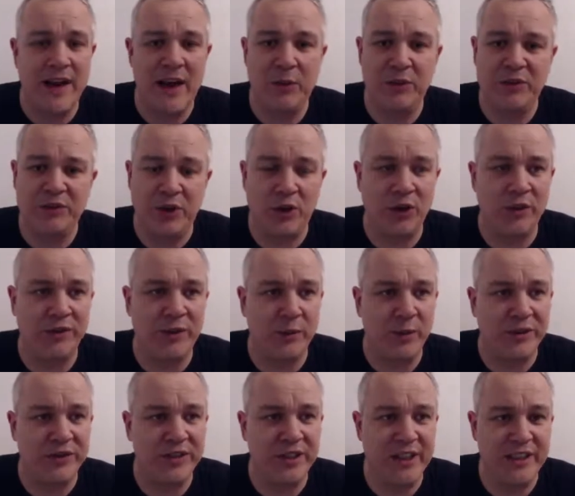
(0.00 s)
That was
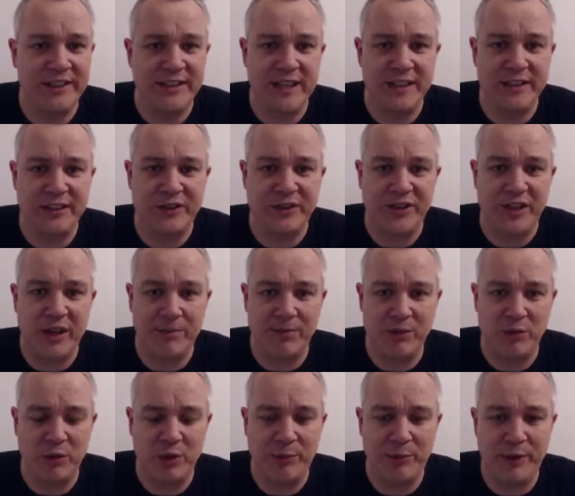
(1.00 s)
awful, wasn't it? And Daniel
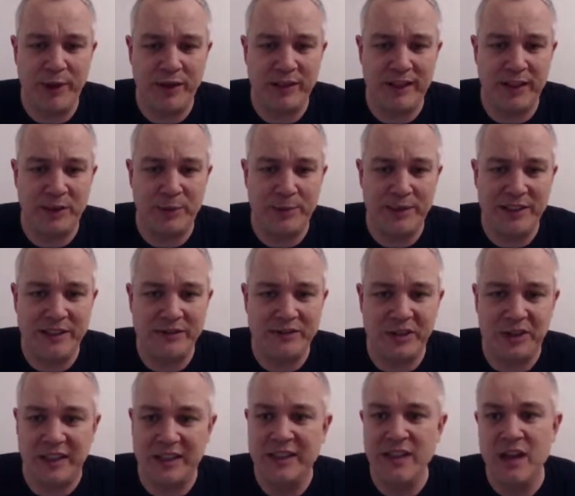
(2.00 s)
Sapper will pick that up
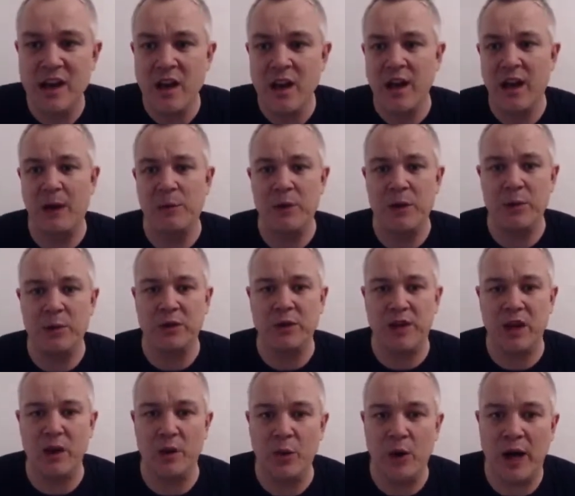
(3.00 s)
easily. And we will
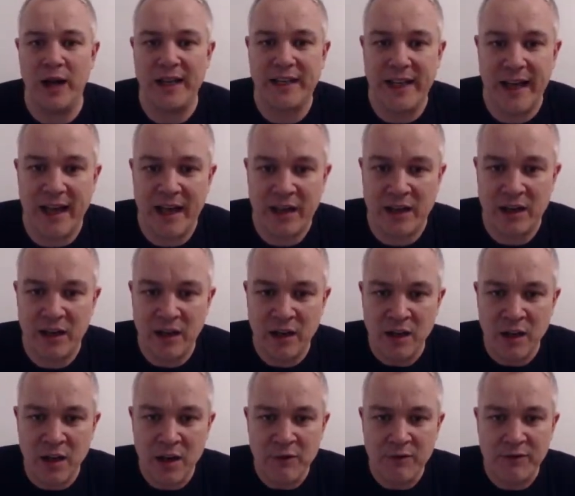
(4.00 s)
go again
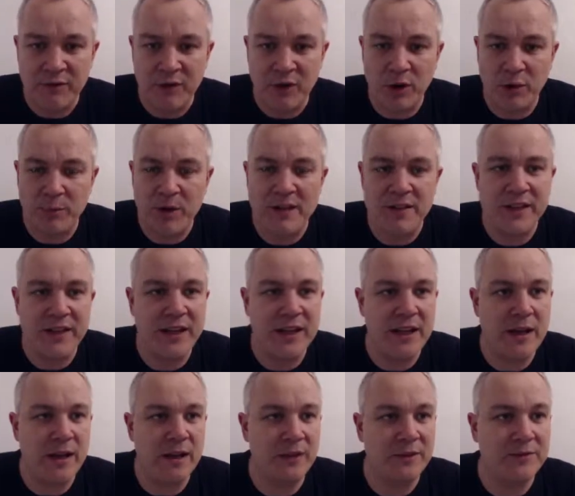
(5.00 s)
from
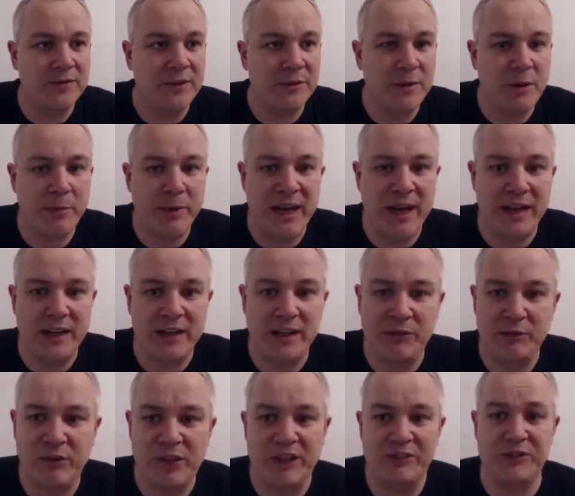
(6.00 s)
the uh, from the back.
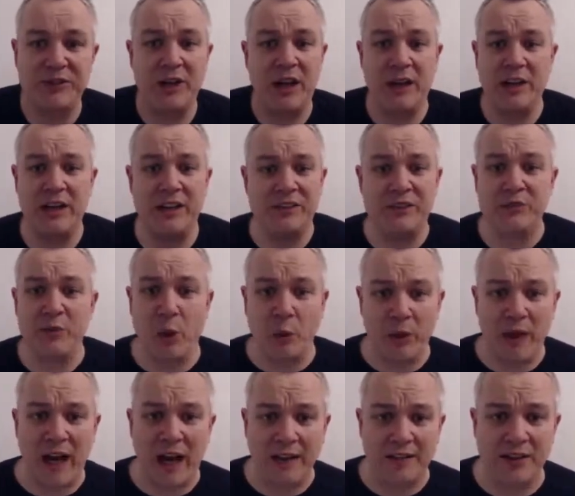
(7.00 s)
This And this is what
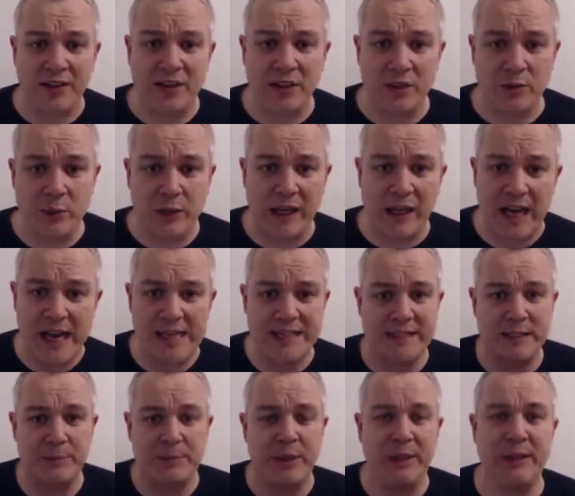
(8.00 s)
we like to do. We
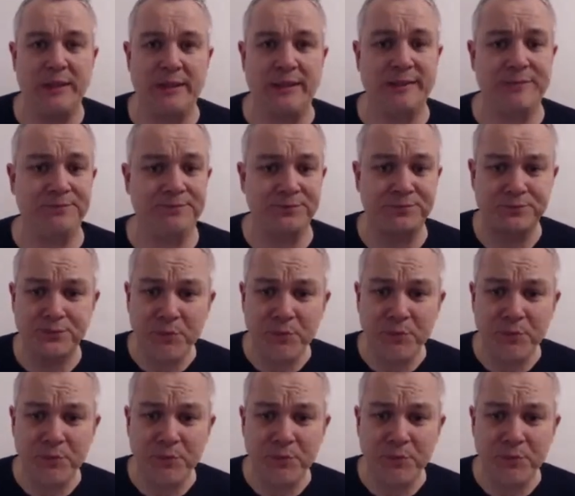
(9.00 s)
like to build it.